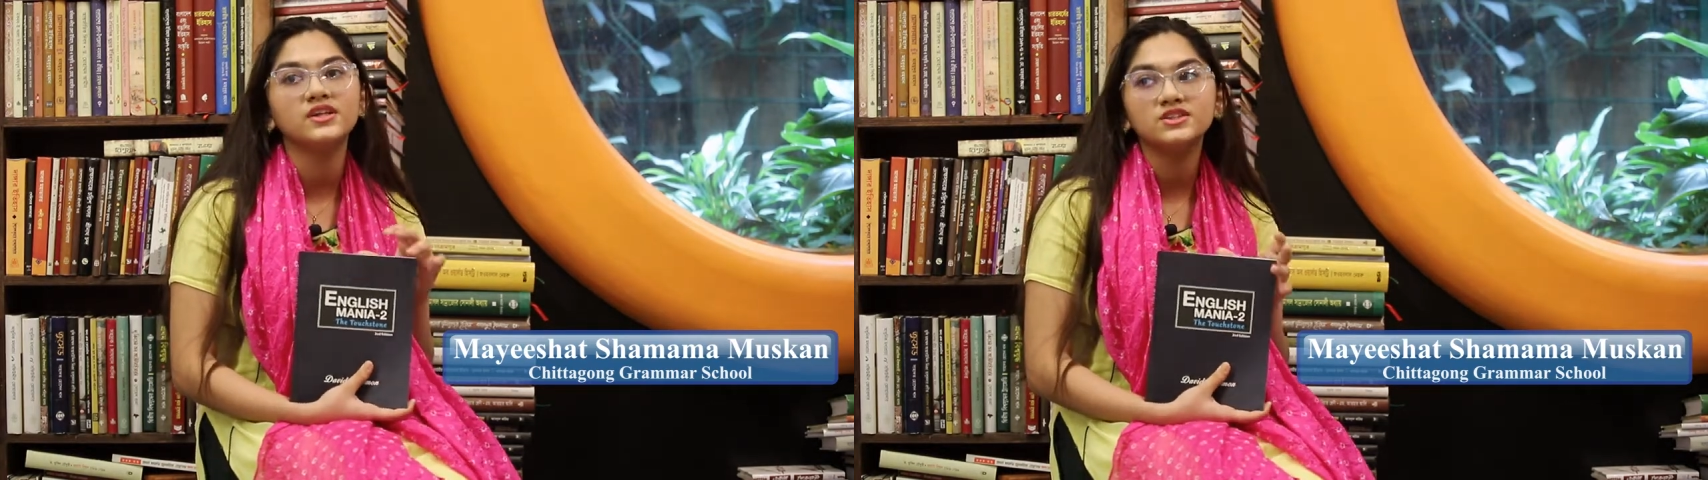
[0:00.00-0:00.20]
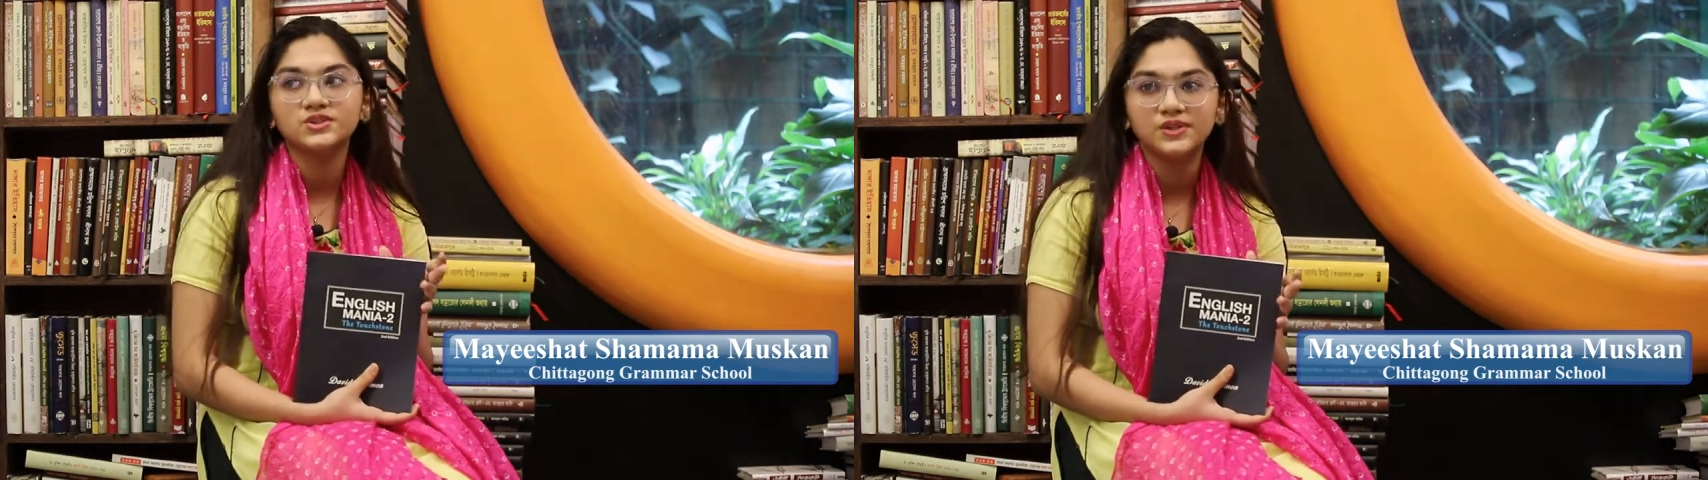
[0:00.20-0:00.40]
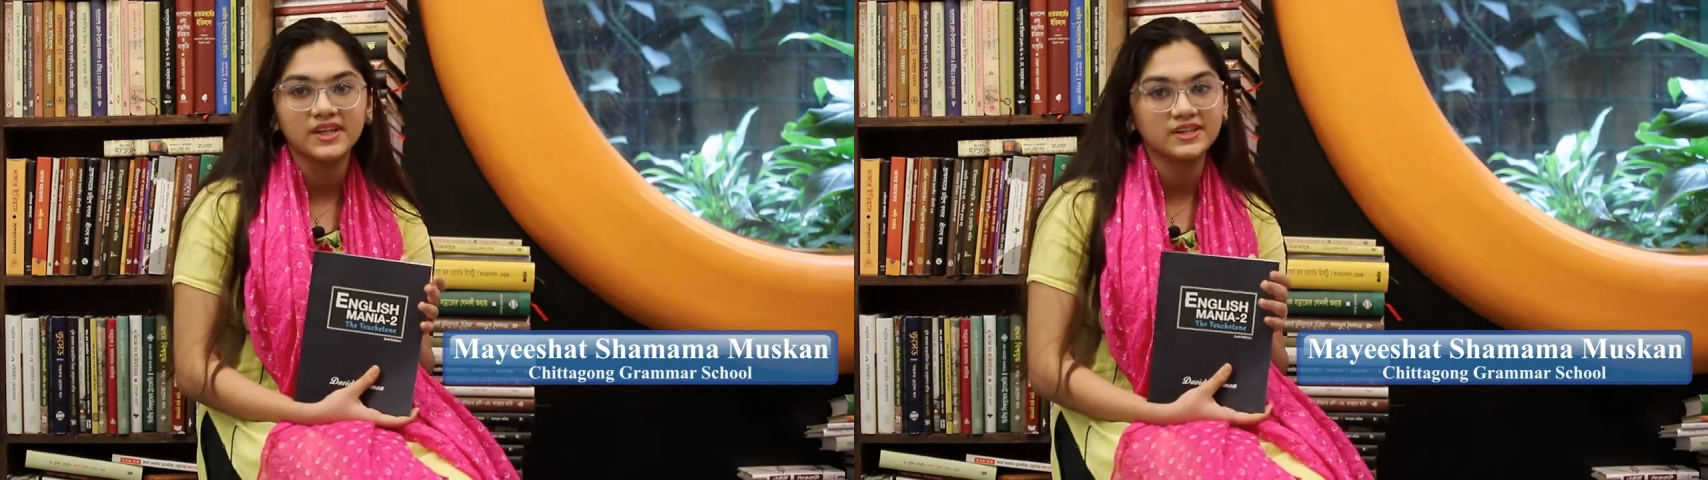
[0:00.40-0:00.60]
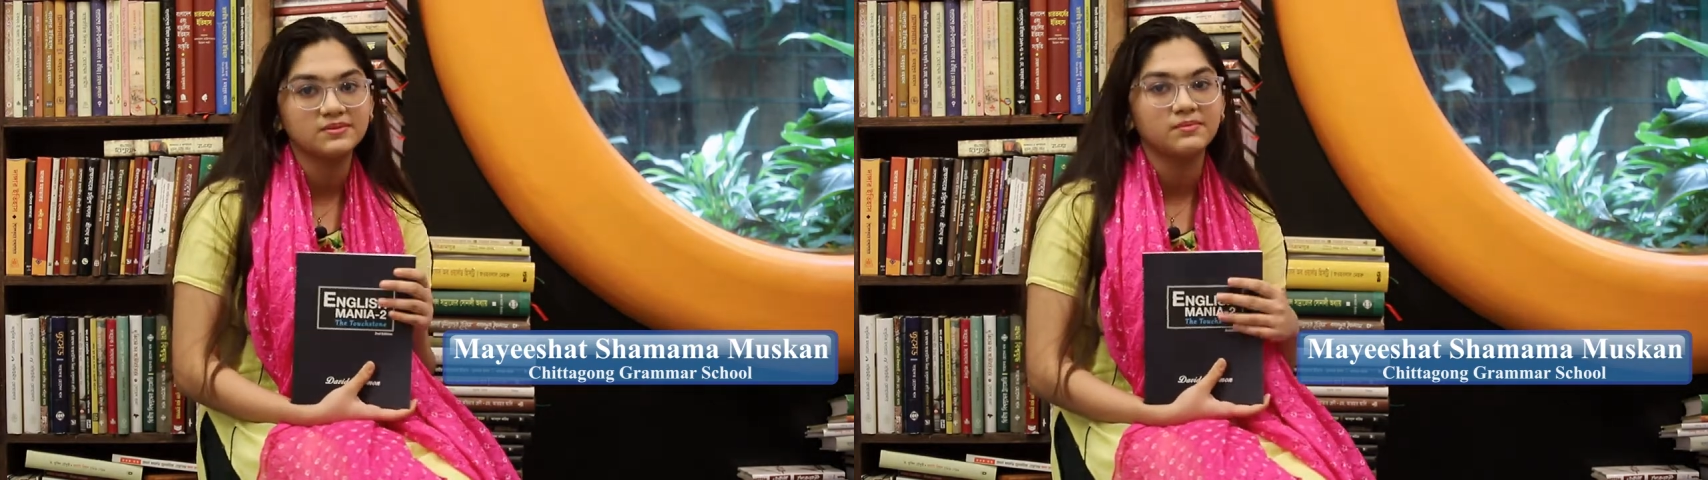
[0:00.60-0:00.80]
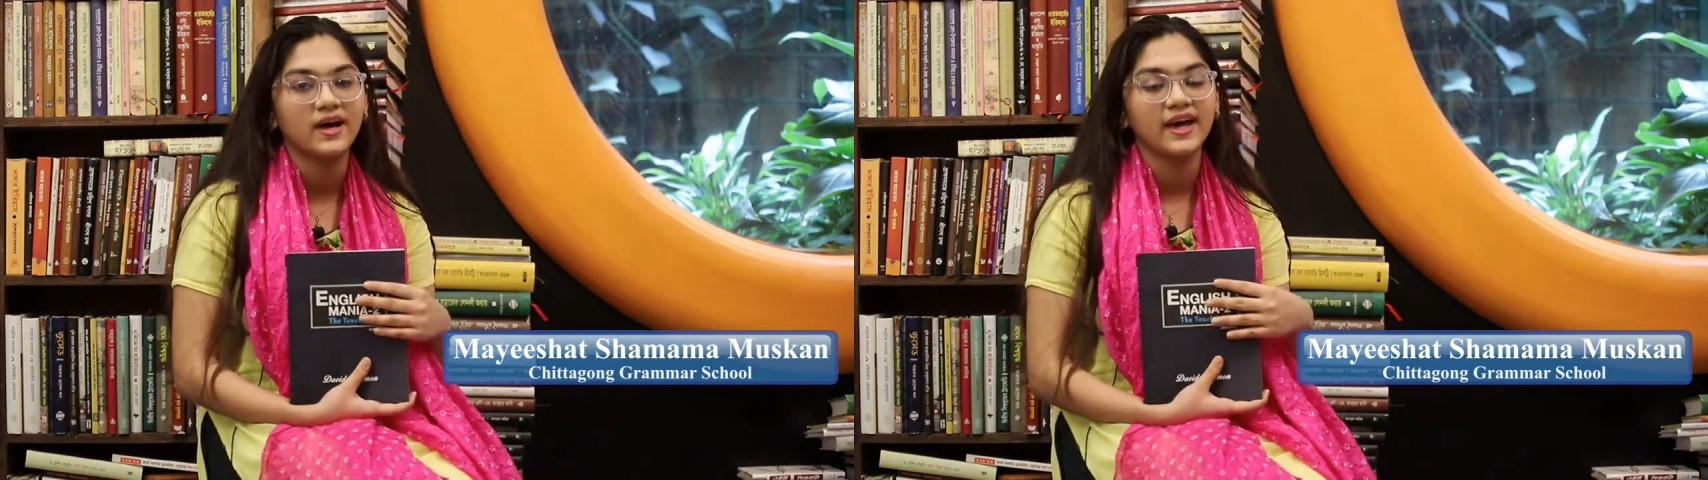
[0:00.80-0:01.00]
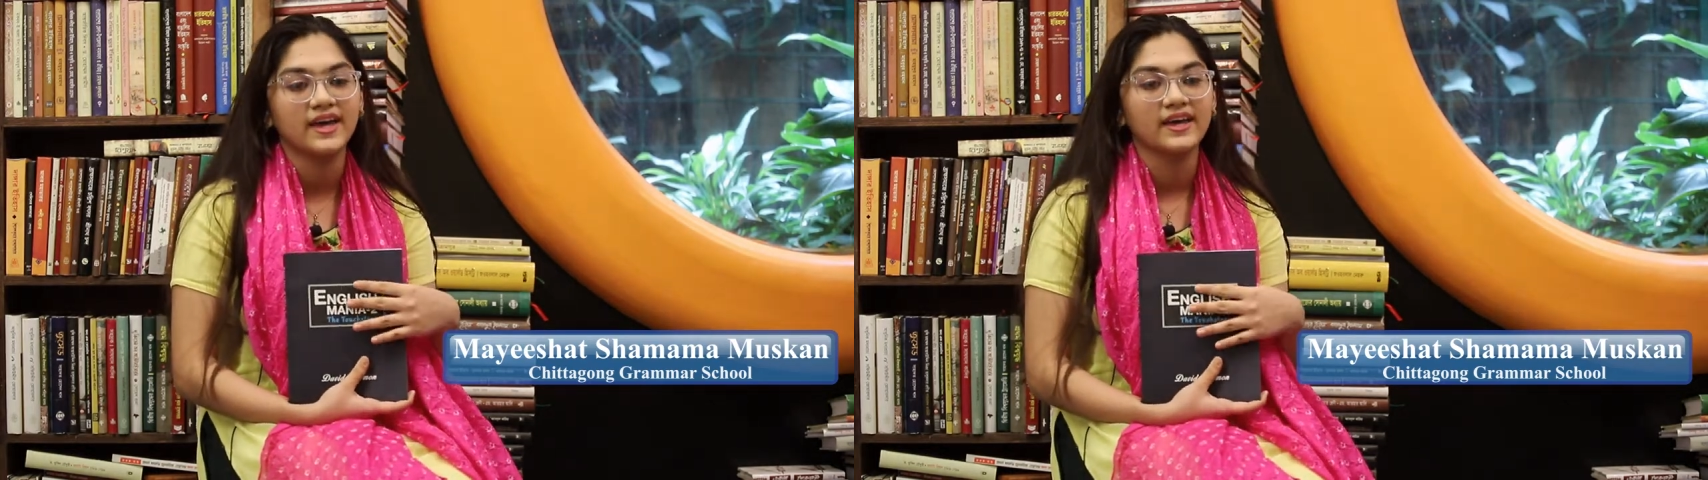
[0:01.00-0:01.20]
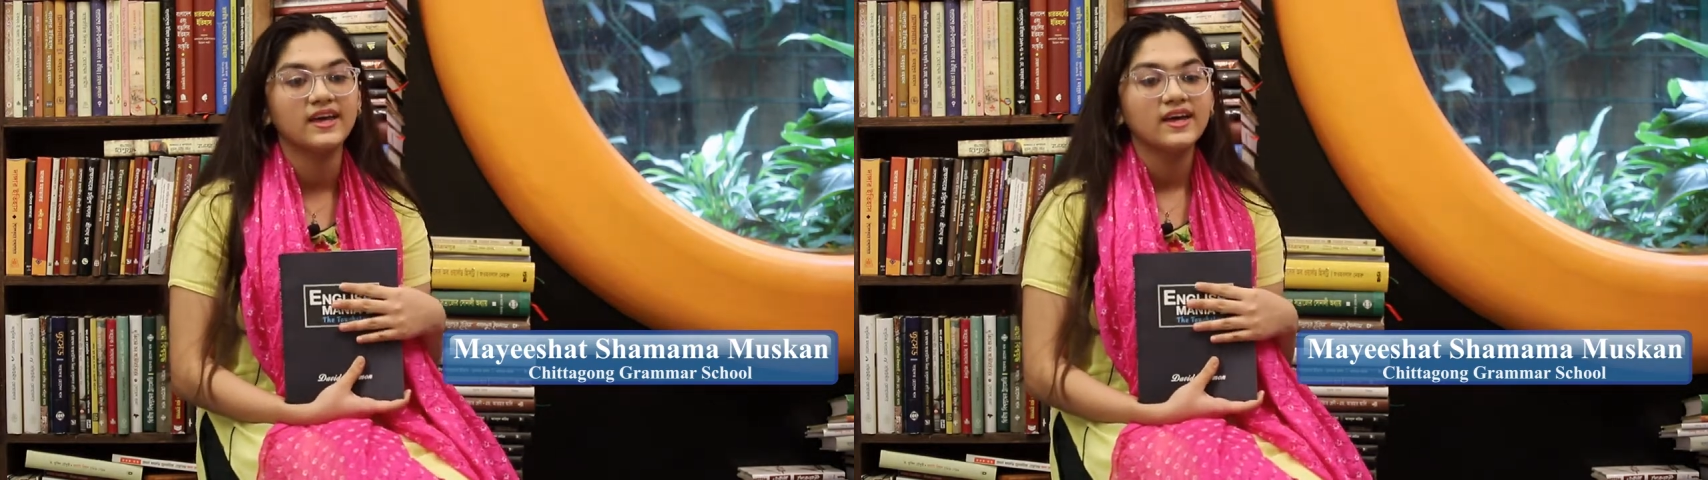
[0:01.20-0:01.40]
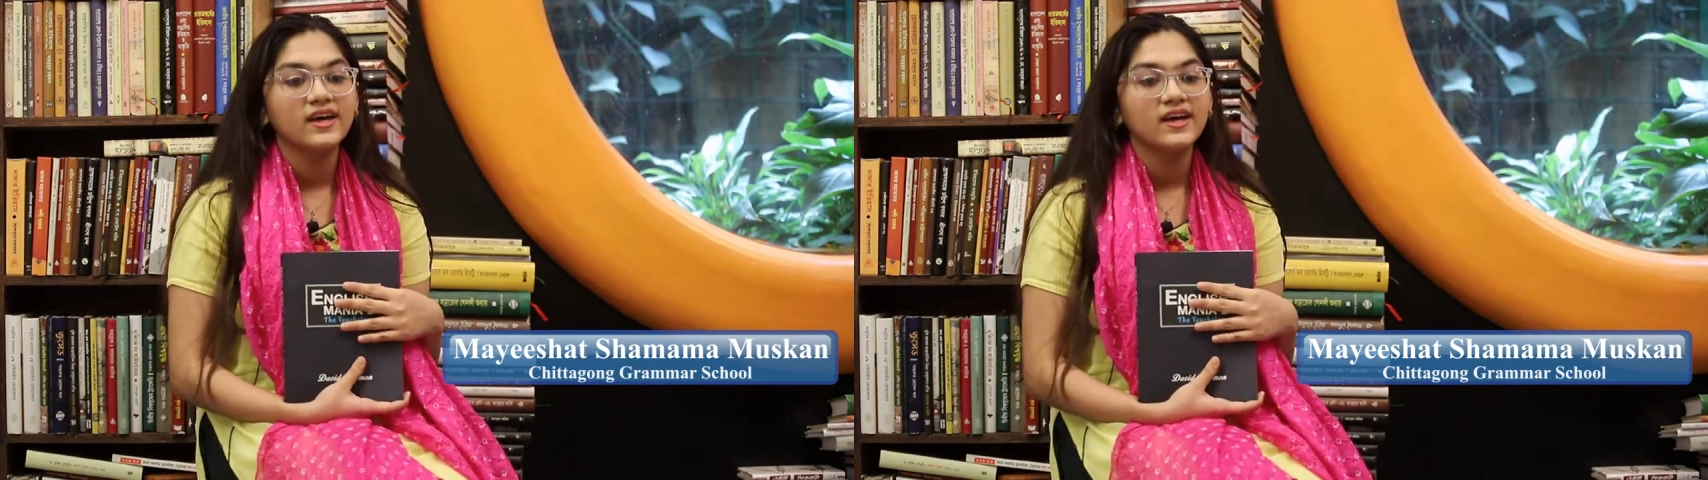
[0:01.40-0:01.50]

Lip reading: intrigued by